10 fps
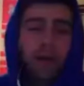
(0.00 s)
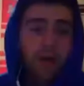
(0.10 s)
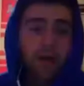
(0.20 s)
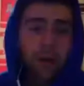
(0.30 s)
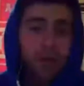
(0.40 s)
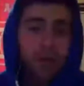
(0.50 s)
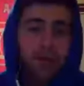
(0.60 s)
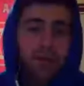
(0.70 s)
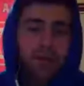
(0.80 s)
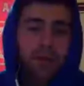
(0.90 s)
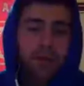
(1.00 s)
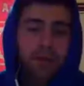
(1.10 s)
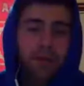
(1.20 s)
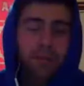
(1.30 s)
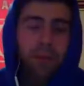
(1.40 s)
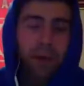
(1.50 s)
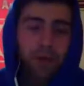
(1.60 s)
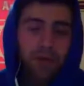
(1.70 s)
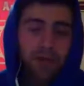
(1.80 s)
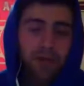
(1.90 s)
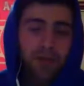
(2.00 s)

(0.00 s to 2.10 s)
Are you at all concerned about